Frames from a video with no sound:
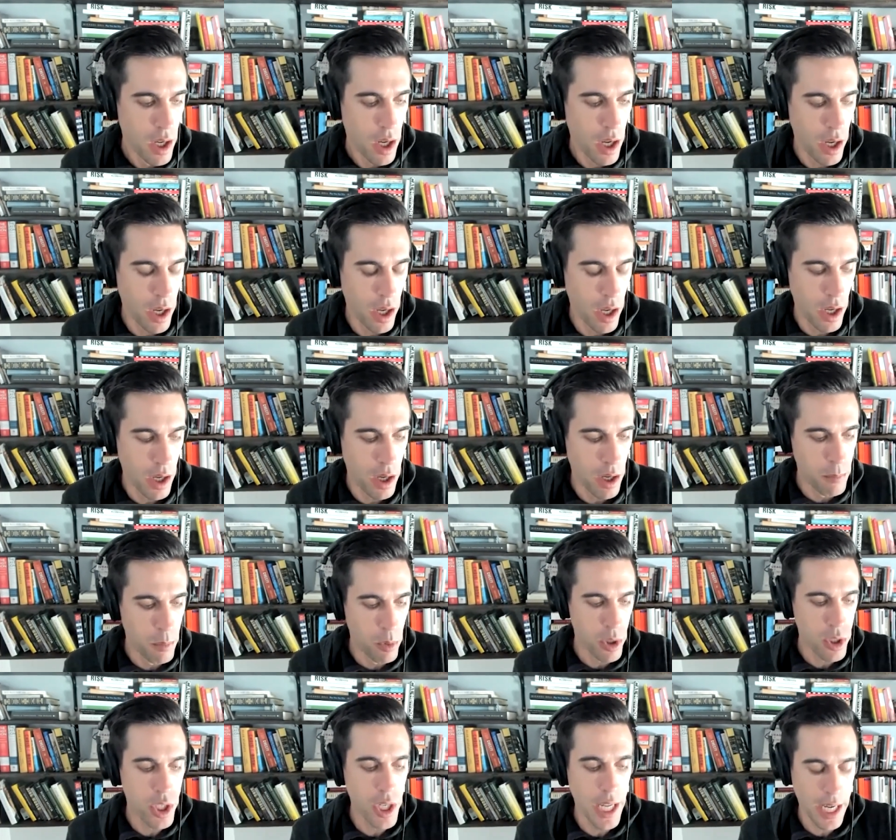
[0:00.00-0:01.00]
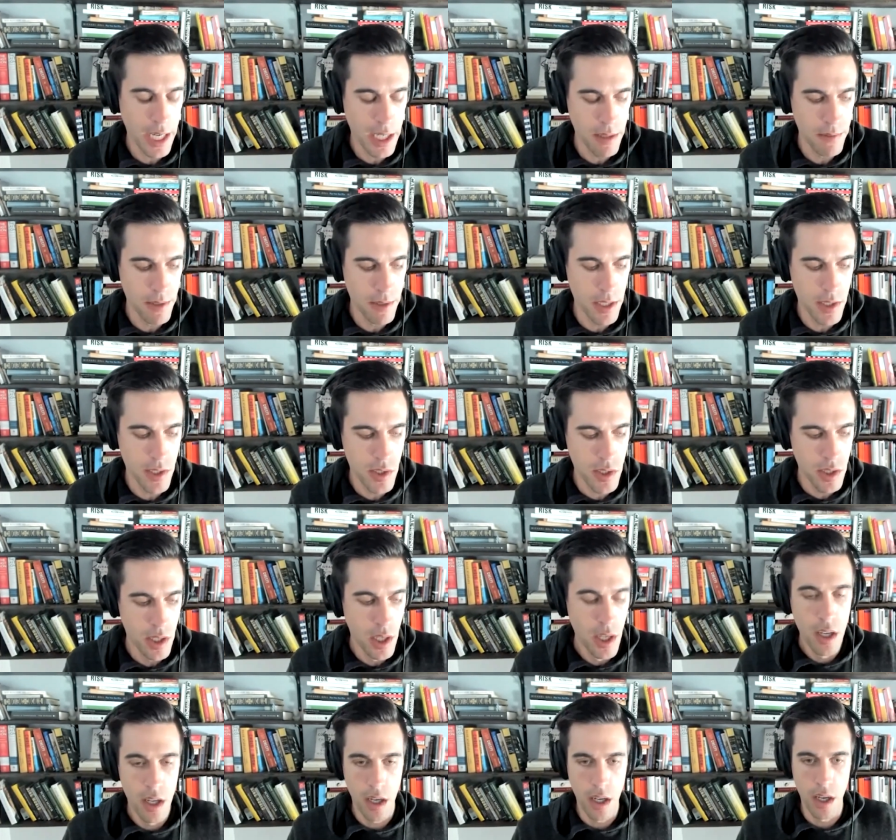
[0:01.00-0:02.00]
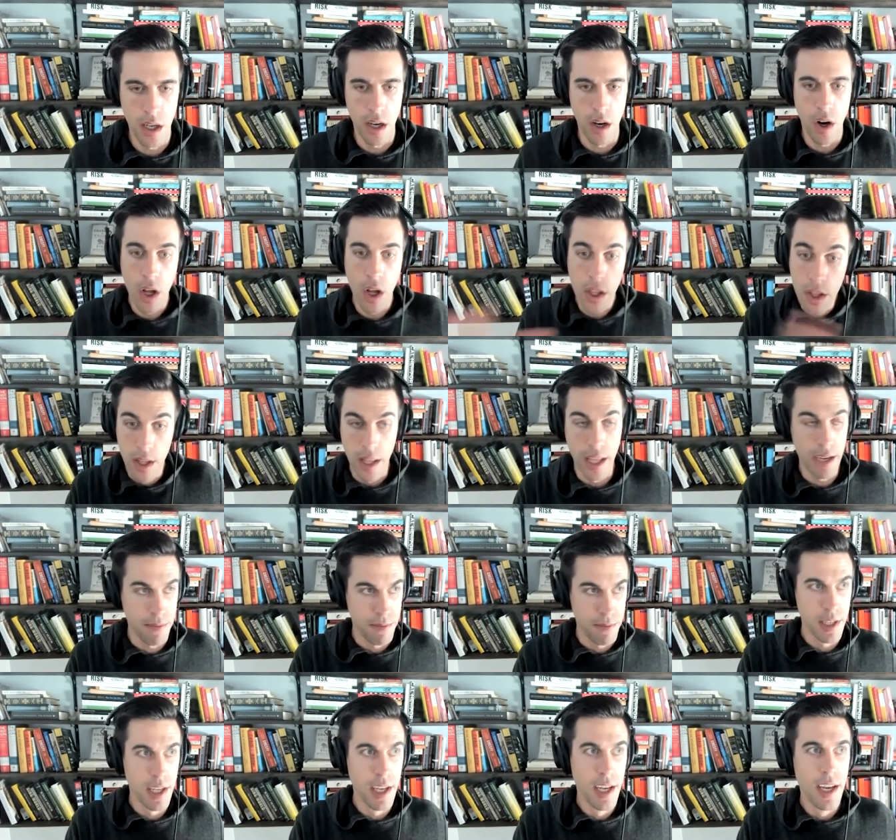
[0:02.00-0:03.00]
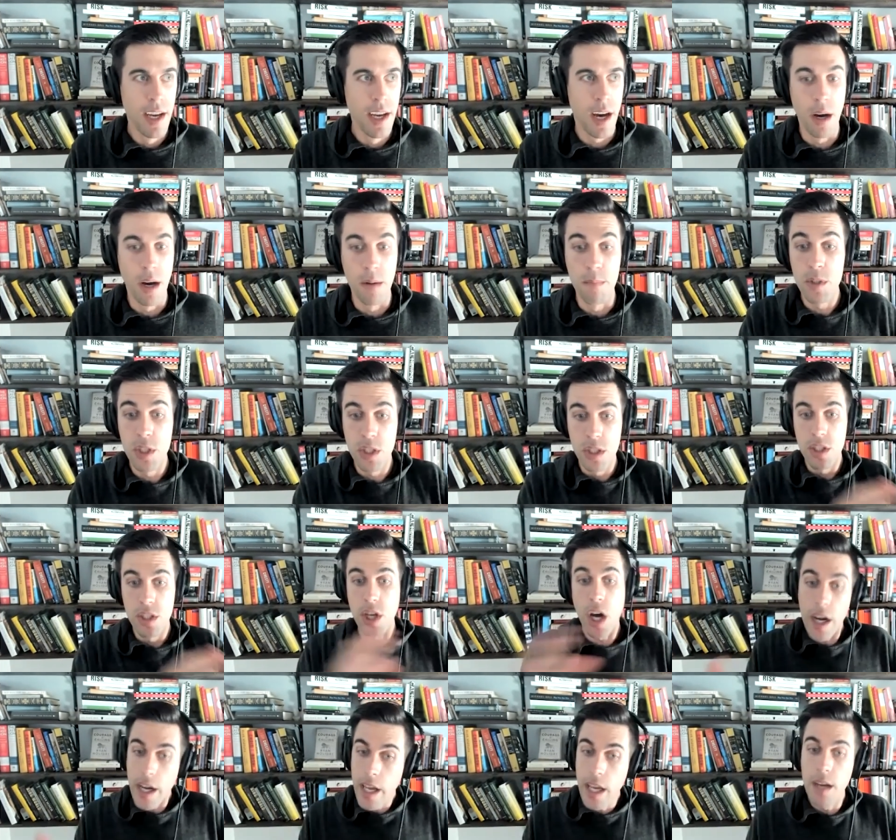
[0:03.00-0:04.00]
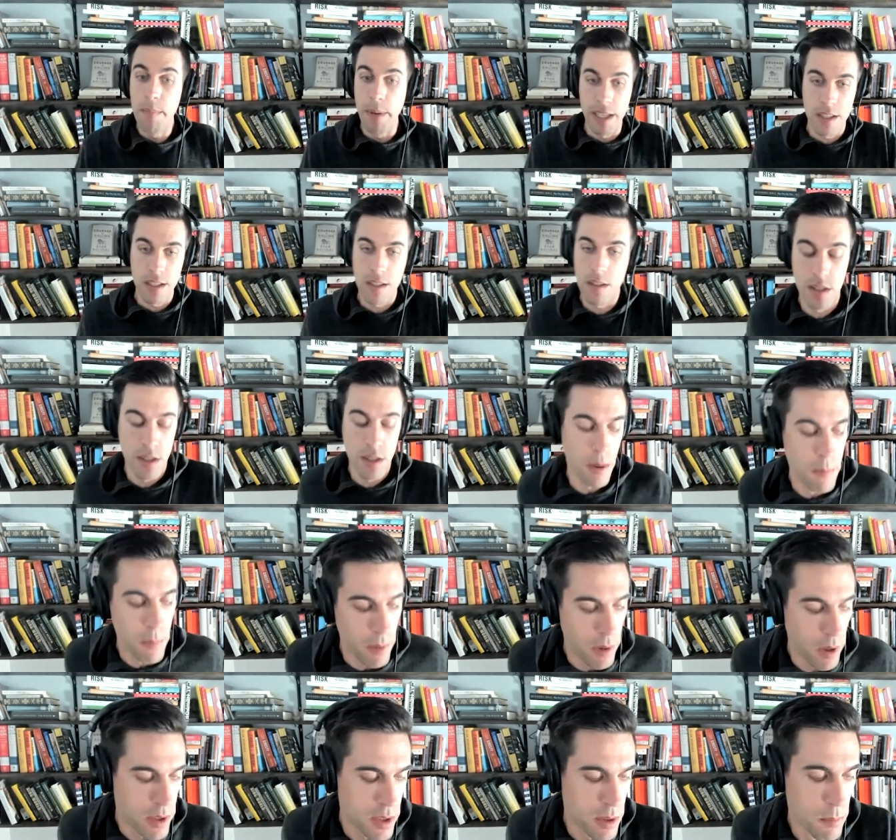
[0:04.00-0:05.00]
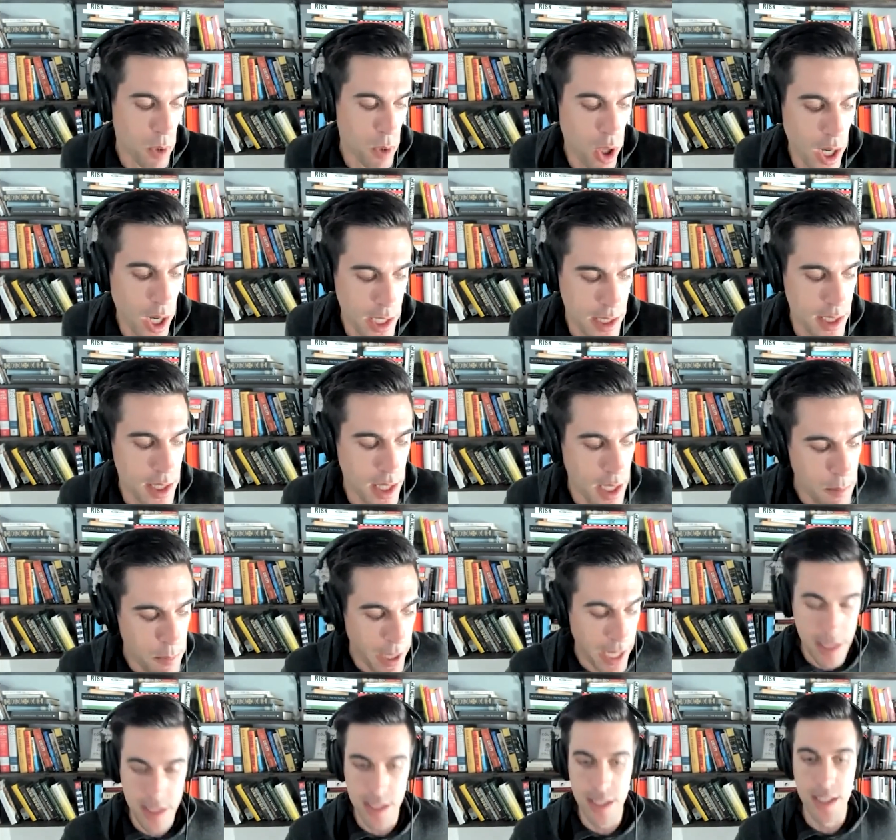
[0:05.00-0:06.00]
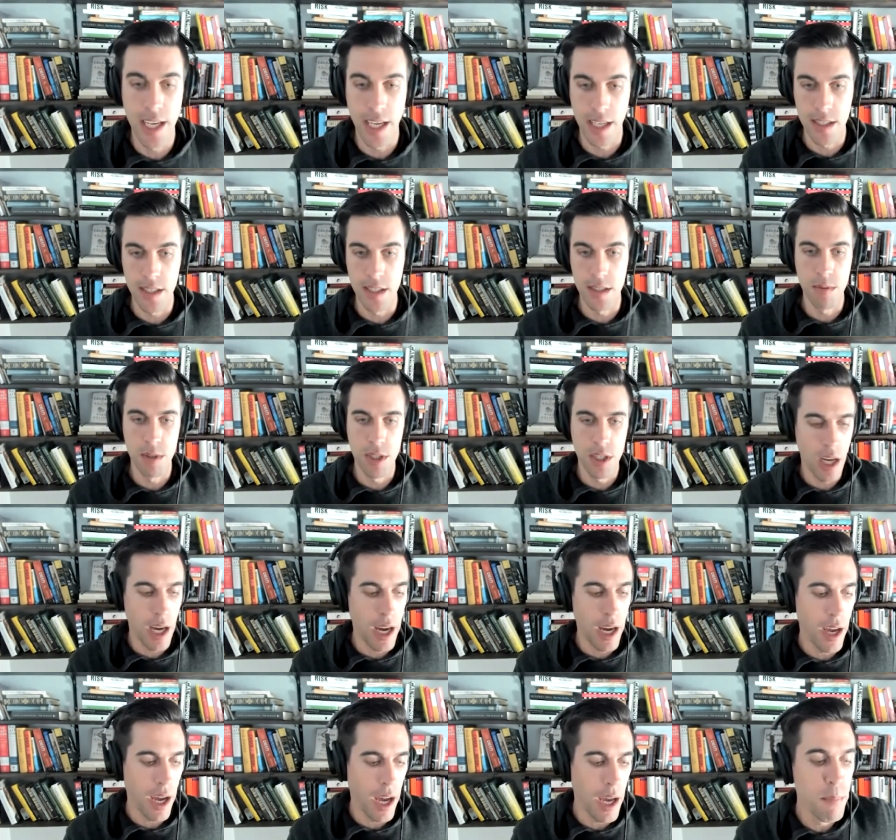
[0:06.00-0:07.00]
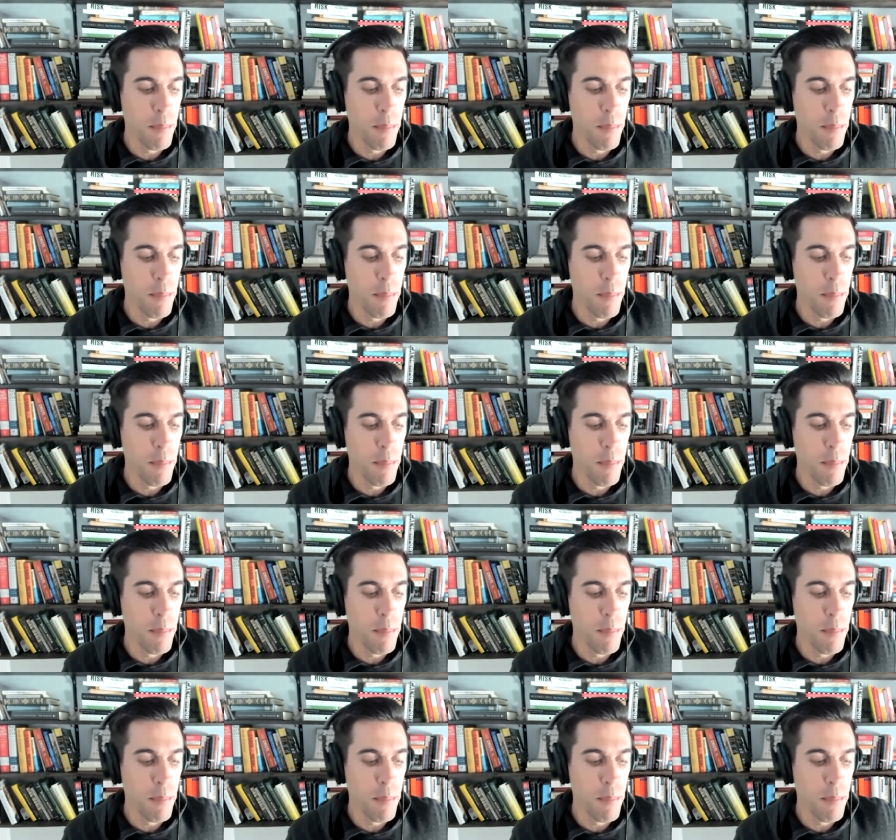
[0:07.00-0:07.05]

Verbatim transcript: uh, abortion activists uh, on the left. Um, talking about some some laws that they passed in Texas, which I, I